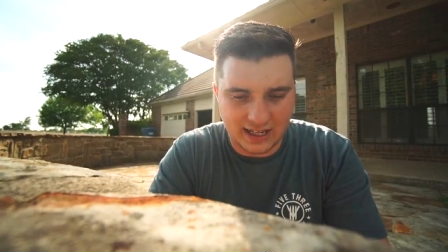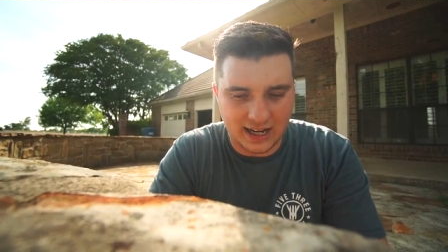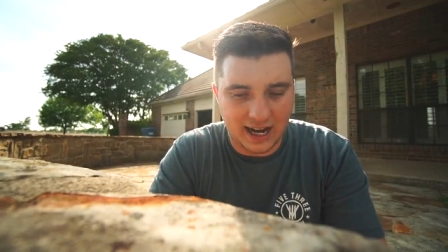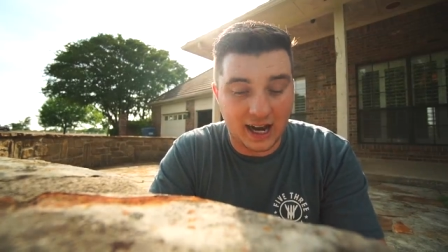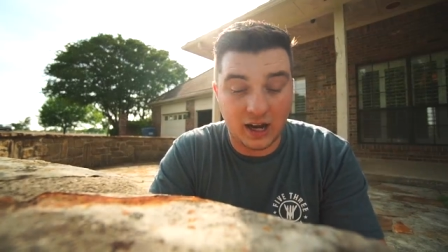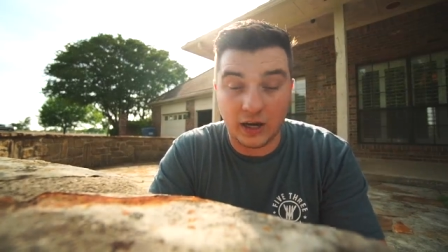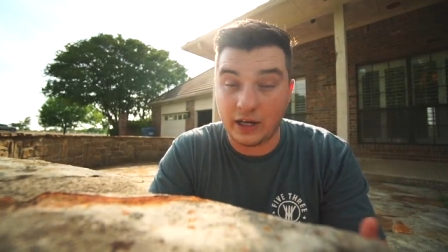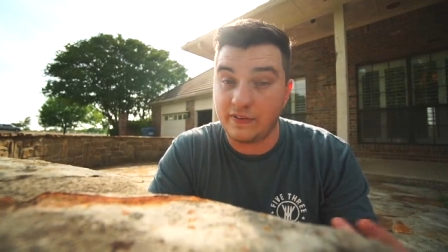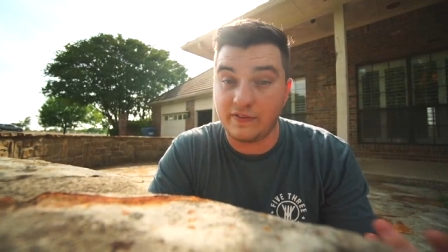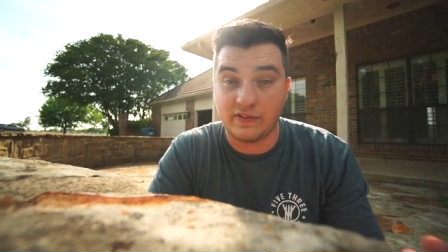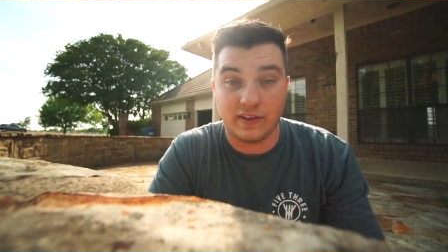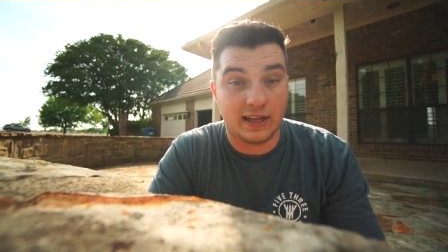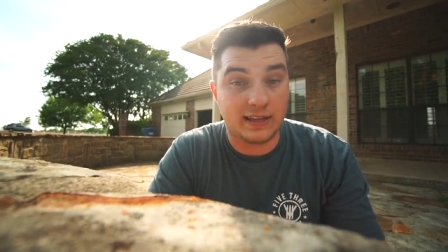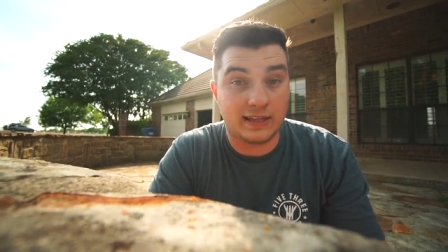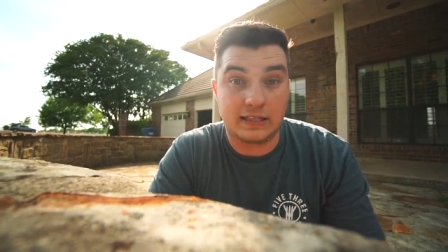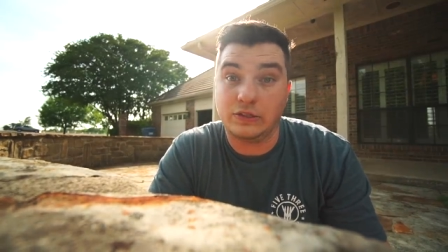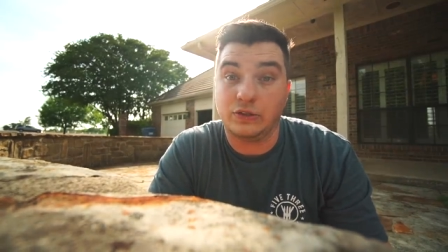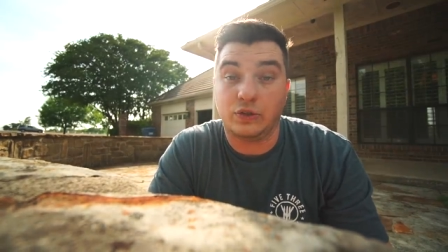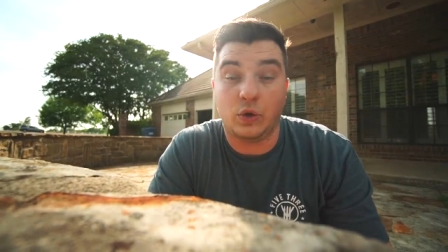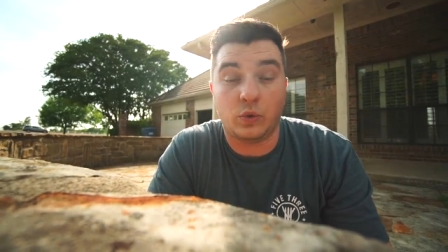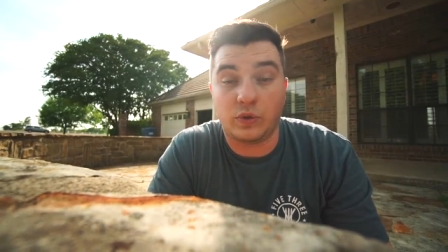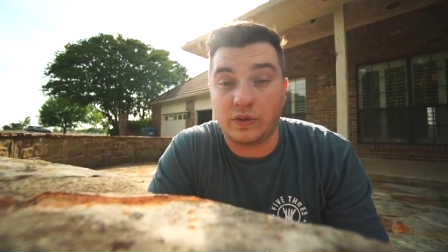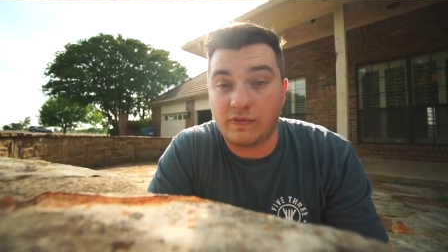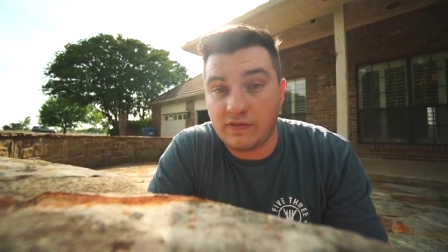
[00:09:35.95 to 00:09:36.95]
I don't even I
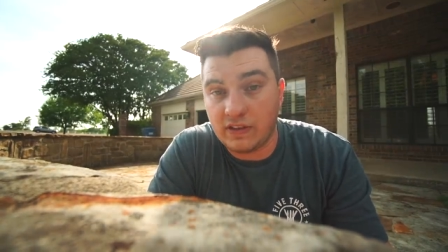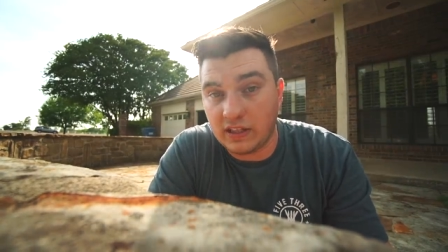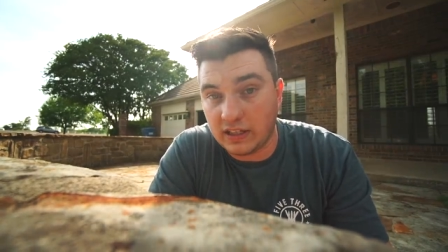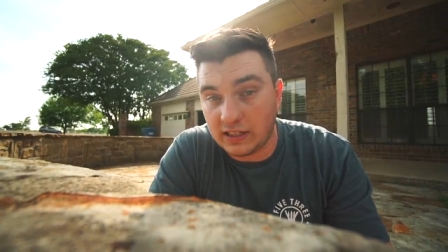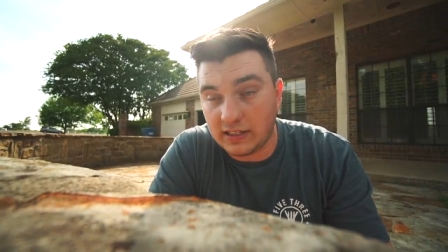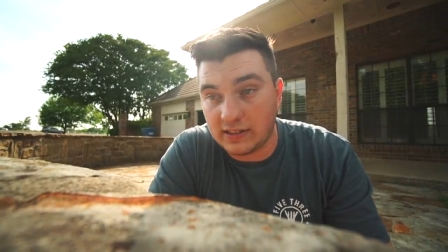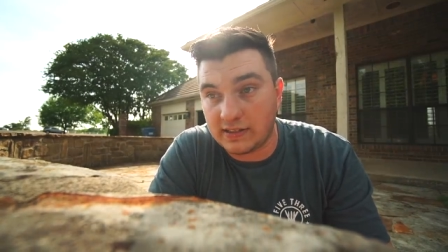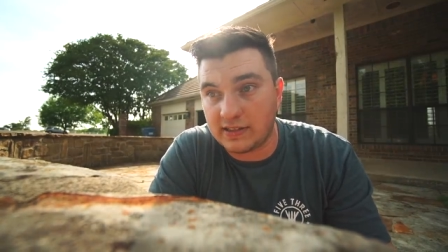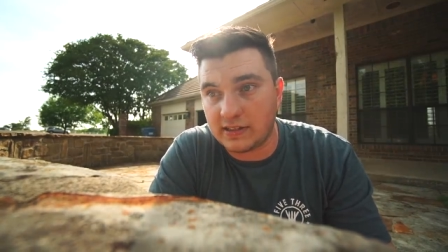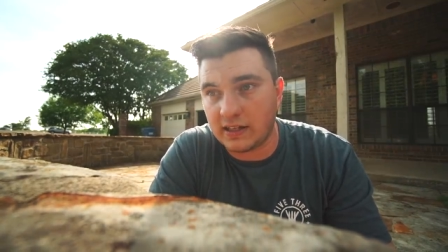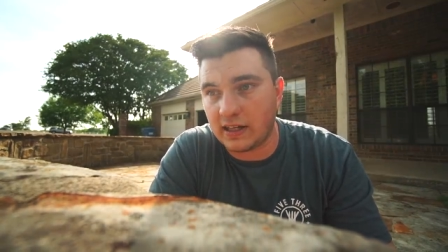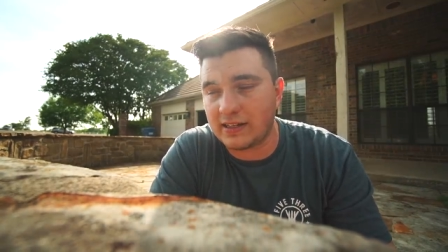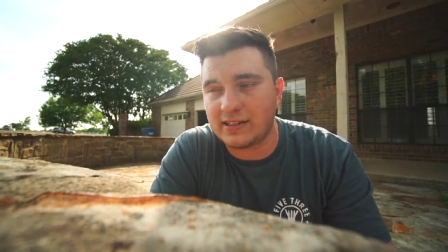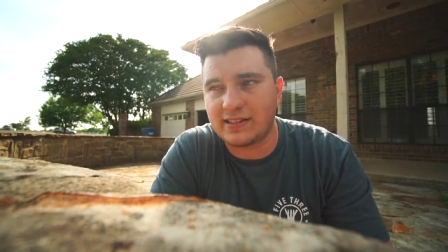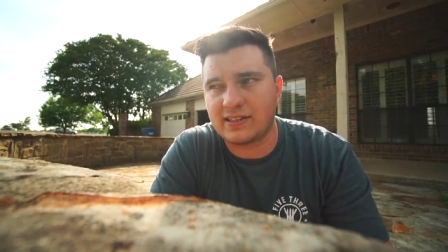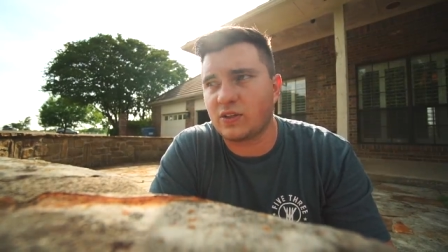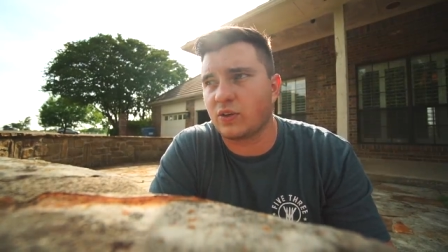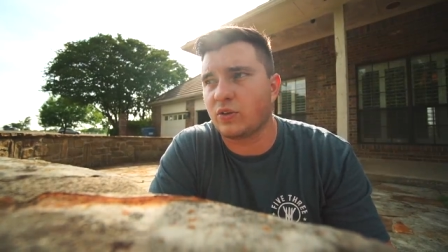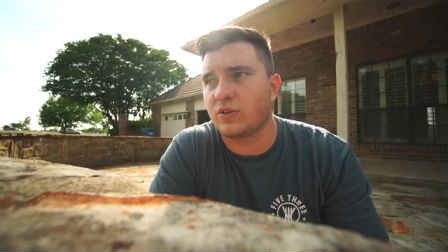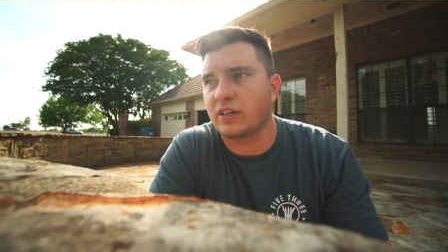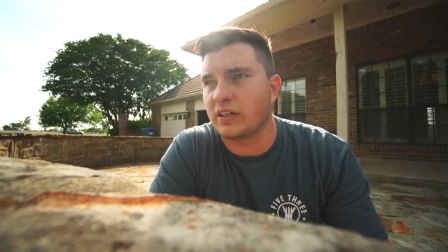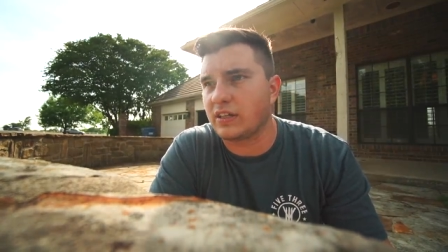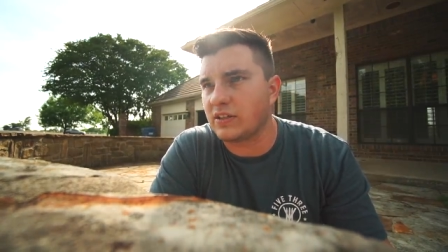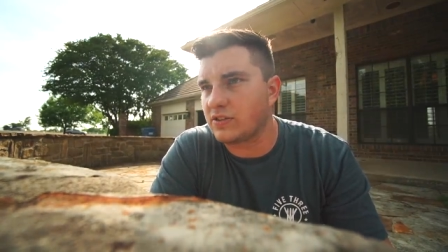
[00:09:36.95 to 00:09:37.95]
don't even think it's I
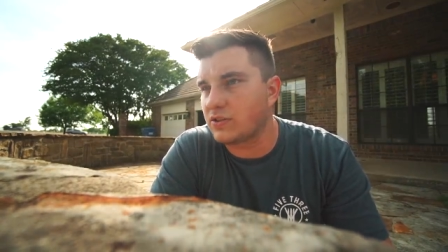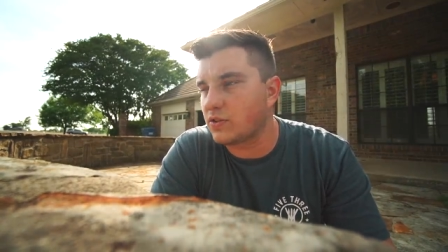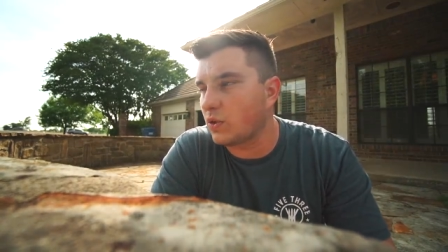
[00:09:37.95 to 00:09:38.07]
still think it's